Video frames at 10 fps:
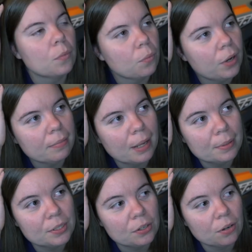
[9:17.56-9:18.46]
When my
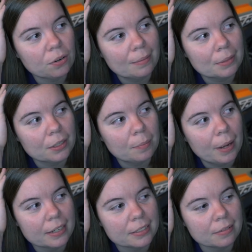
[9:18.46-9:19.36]
paternal grandmother
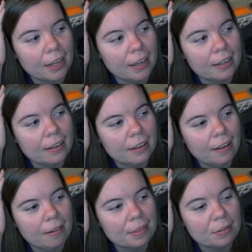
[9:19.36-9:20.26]
passed away,
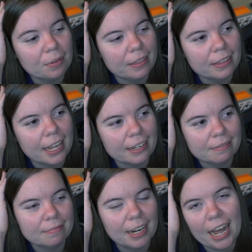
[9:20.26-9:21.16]
the one that
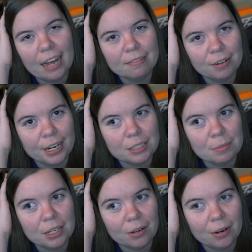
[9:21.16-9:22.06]
half raised
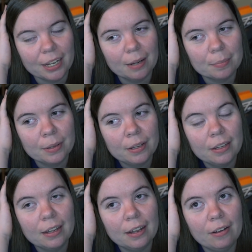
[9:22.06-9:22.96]
me growing up,
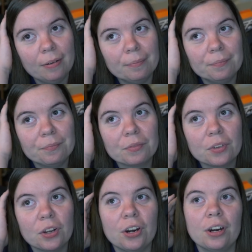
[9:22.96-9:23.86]

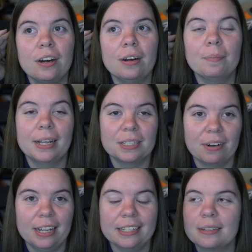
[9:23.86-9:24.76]
her best
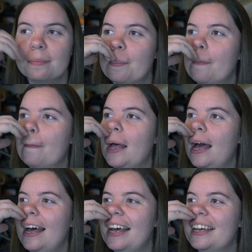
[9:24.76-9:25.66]
friend,
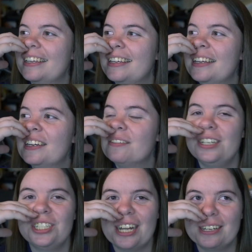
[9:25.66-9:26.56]

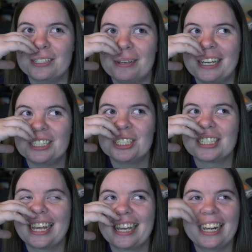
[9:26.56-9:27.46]
reached out to me and
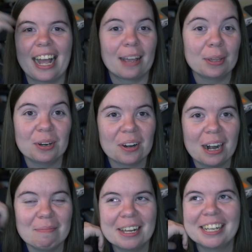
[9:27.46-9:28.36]
she's like, can I be your
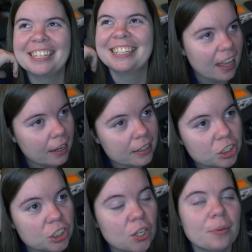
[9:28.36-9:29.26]
grandma? And
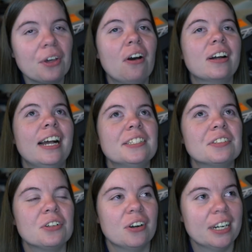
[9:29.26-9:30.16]
she told me all kinds of
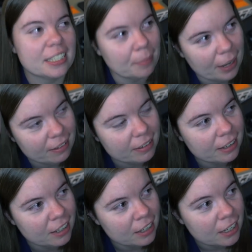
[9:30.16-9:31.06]
stories about
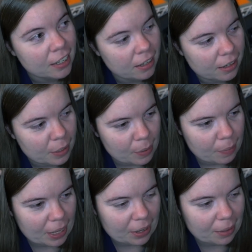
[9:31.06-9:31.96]

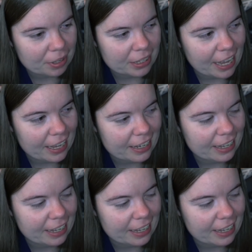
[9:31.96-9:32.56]
my grandma Annette,